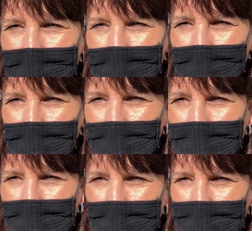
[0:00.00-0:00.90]
the
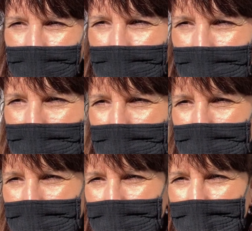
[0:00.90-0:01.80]
doggies. There are some
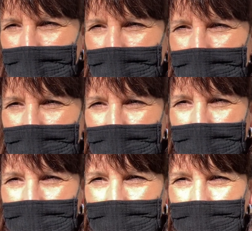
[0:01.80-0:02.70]
people sitting
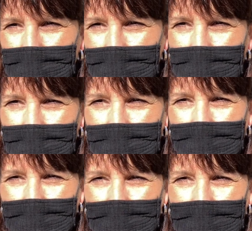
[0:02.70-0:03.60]
out there
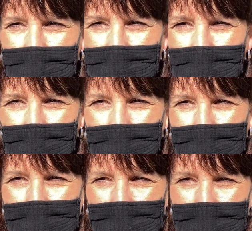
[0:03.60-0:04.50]
and have
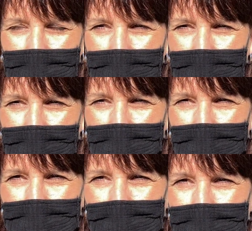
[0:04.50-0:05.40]
doggies. Uh, and
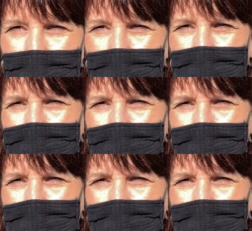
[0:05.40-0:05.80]
then she's gonna